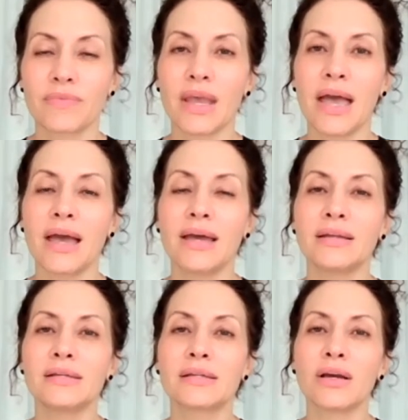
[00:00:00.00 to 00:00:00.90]

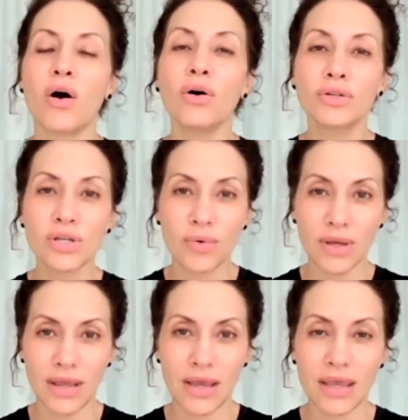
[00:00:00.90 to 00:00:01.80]
And also
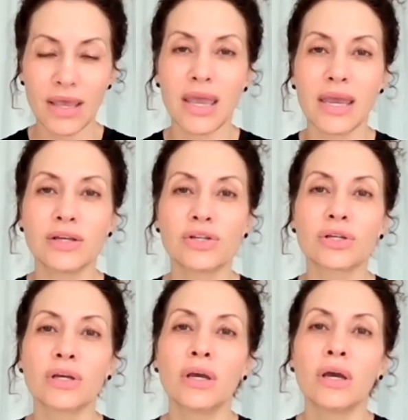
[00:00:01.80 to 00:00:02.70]
in that cage